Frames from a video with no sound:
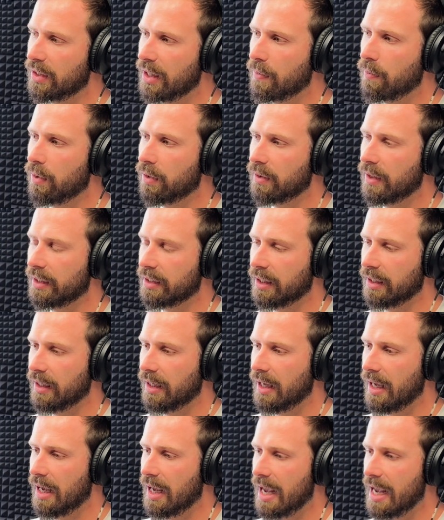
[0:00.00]
want like a
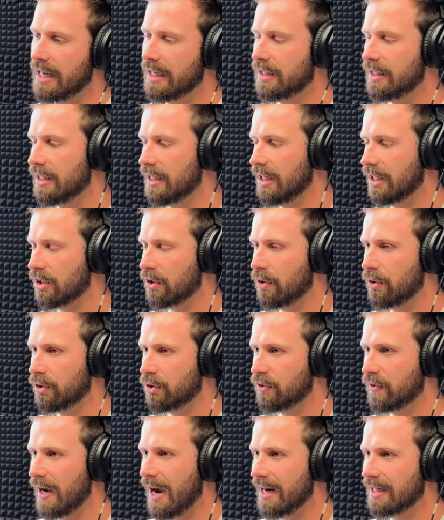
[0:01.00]
N-year
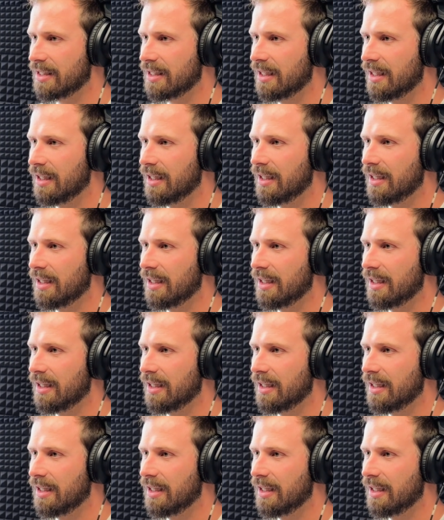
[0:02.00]
contract,